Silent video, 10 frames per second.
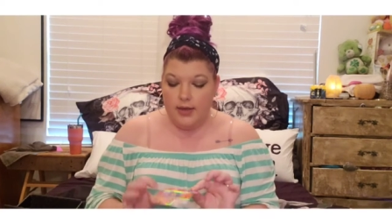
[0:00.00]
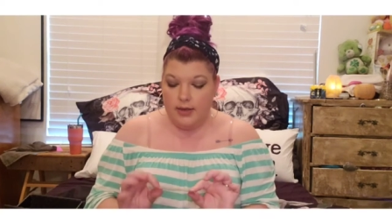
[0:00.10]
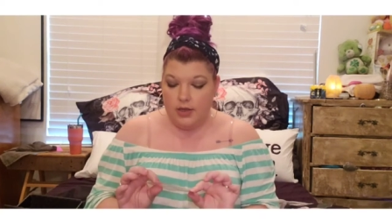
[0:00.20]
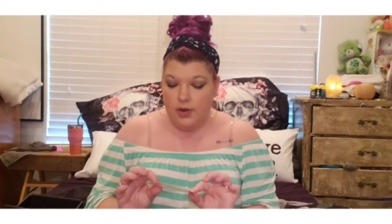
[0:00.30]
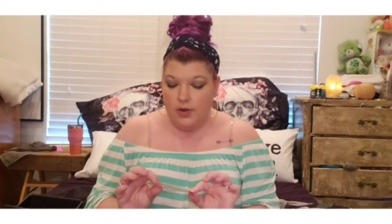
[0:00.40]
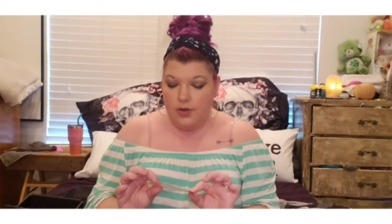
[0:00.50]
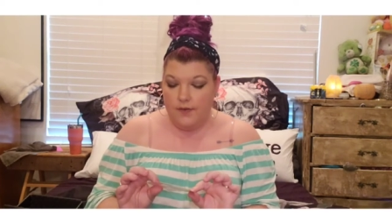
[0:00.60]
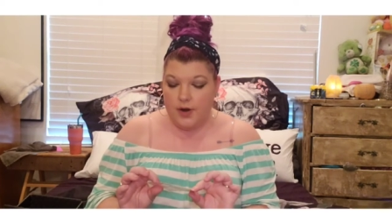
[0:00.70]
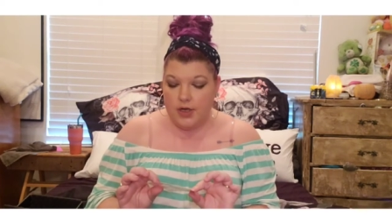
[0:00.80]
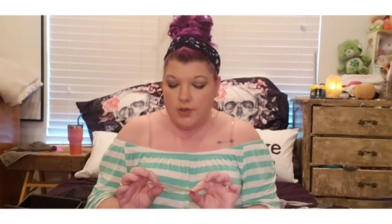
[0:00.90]
So the
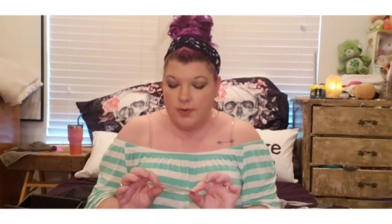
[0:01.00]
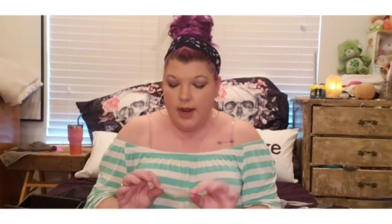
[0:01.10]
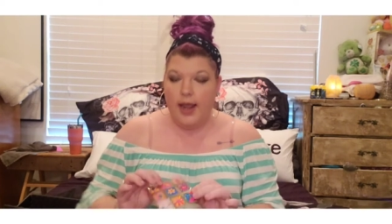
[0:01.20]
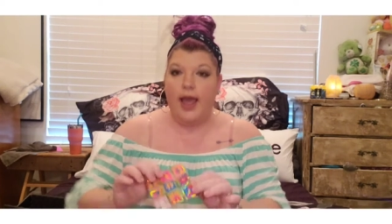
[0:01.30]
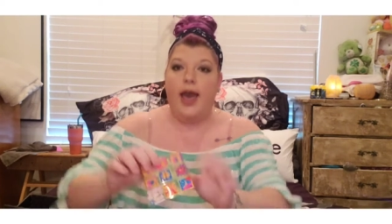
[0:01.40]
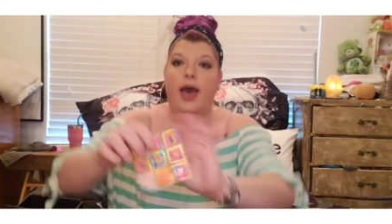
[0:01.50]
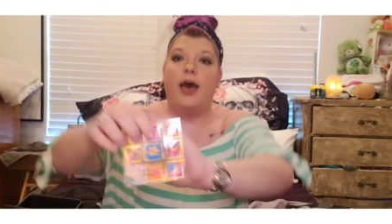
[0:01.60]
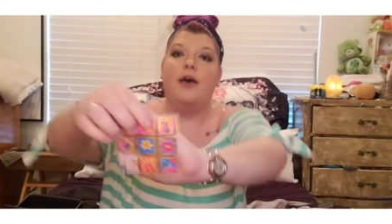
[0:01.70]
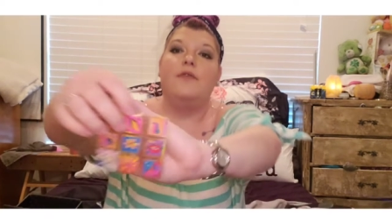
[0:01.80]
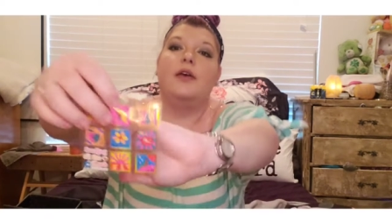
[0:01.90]
first one I
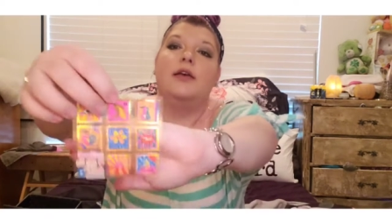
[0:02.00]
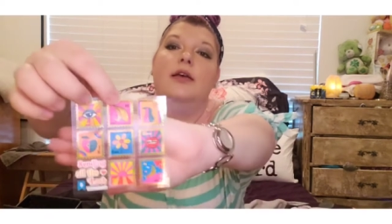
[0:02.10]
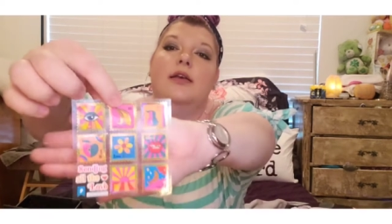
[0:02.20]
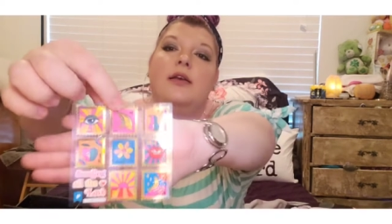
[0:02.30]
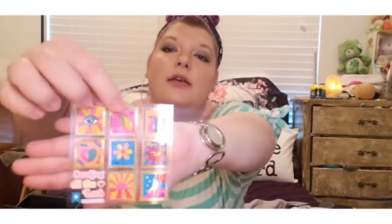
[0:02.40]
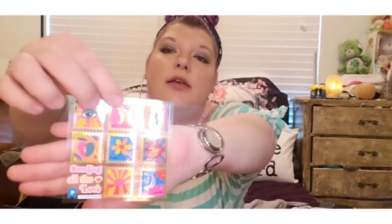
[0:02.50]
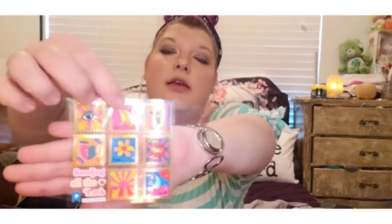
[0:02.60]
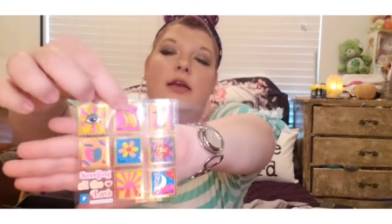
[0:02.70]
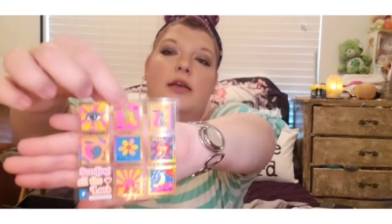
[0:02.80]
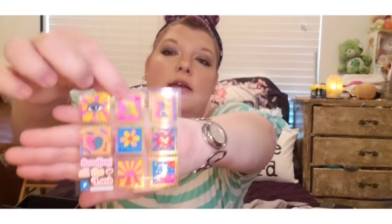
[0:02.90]
have
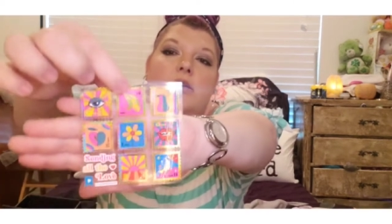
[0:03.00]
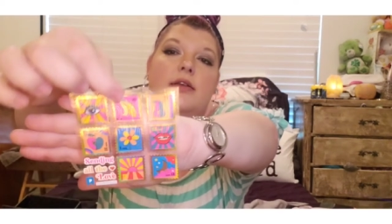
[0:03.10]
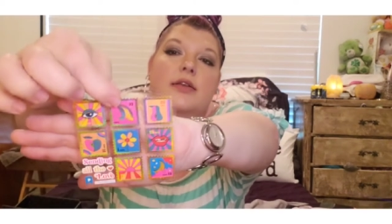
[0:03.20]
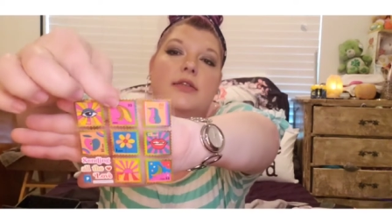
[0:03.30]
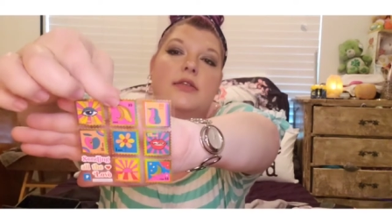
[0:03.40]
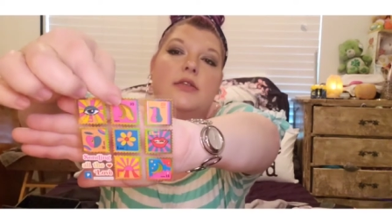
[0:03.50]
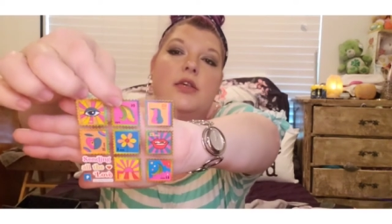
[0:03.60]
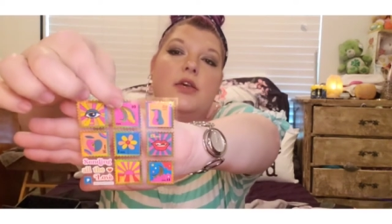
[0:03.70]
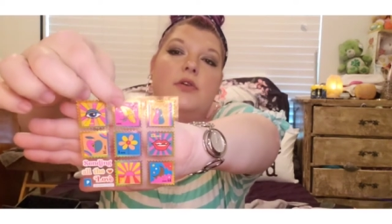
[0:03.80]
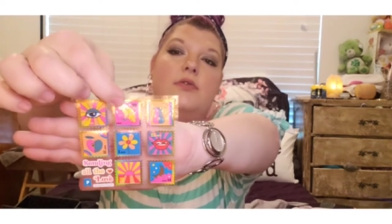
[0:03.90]
is this
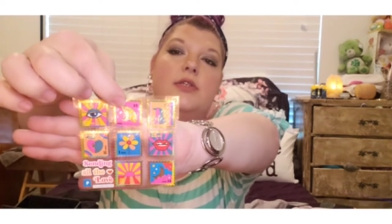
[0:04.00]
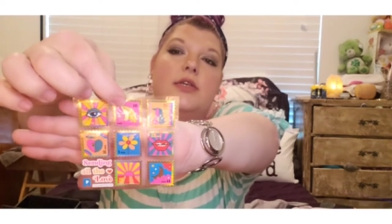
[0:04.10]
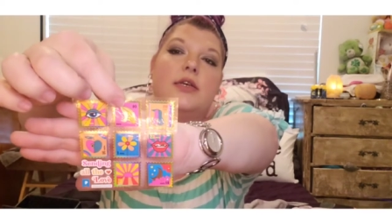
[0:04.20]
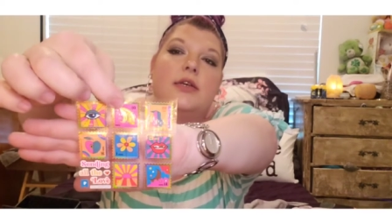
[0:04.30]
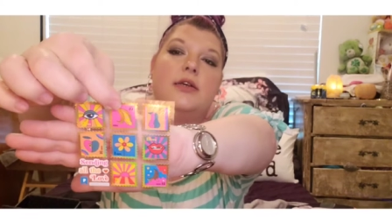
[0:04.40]
cute